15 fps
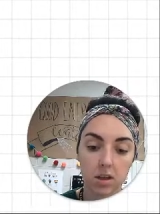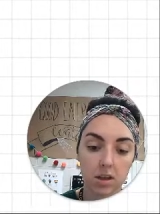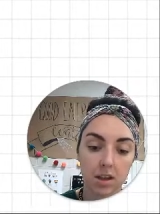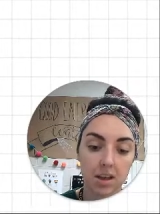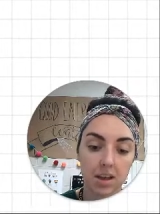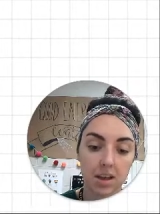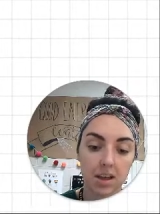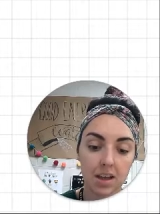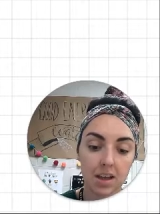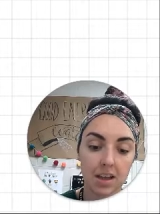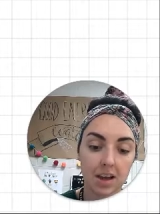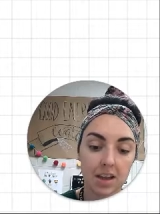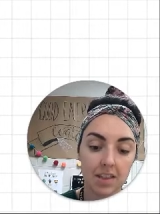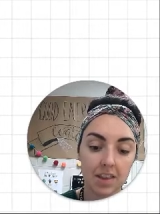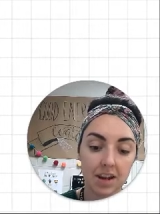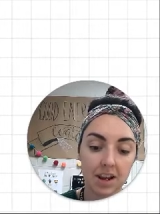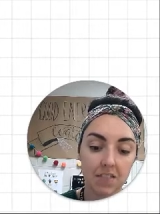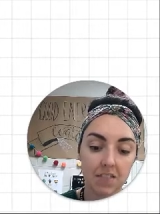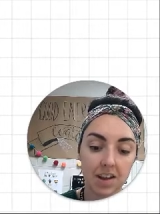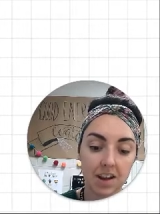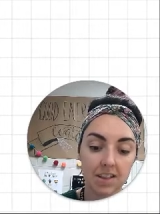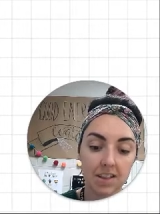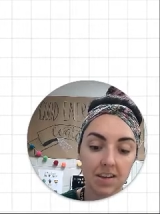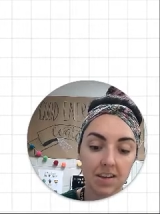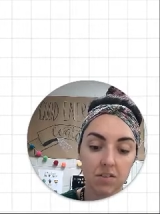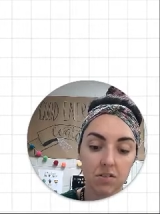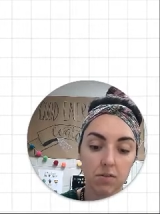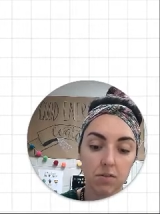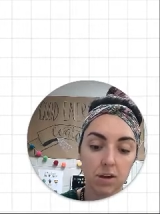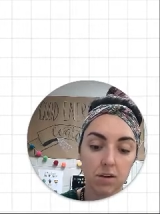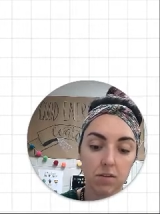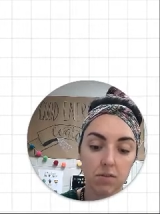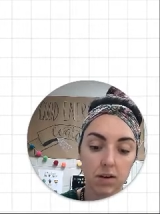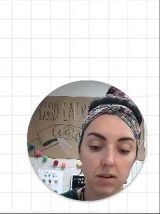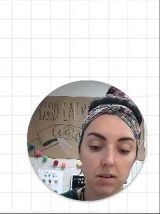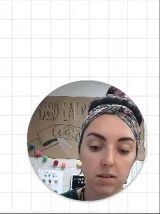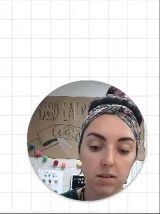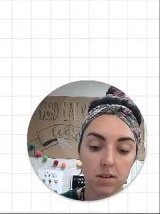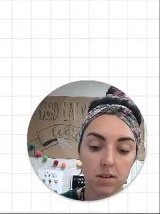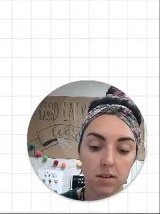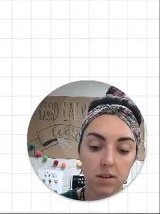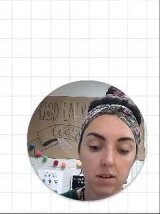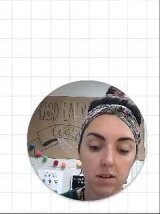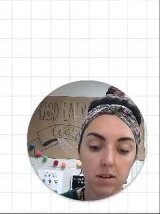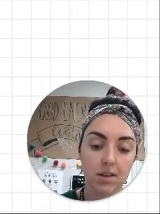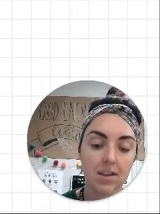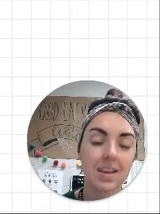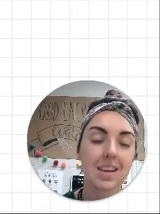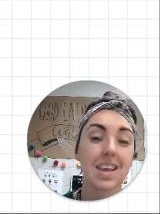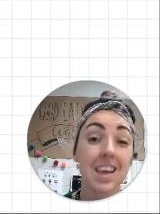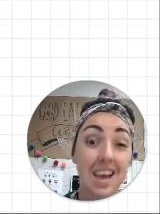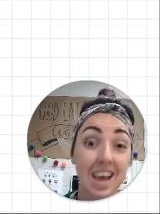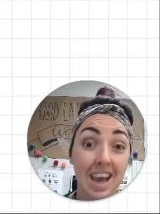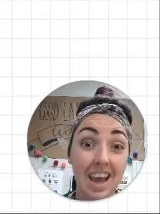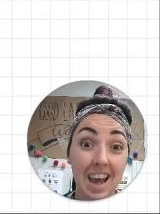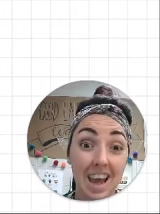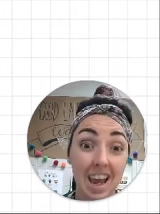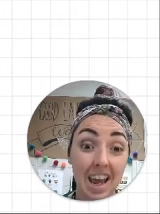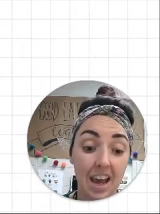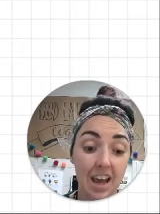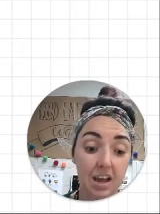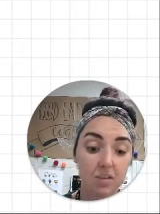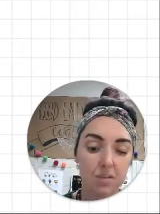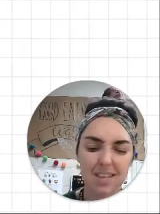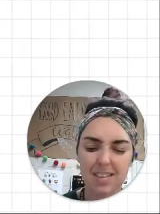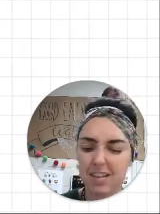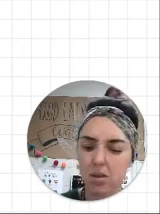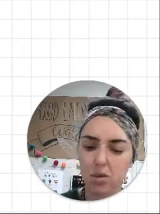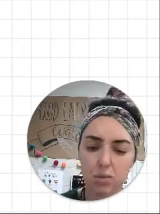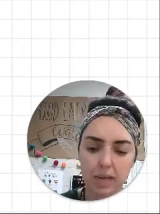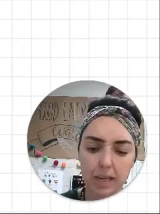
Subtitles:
And then I've got these green ones, and we said those were helium.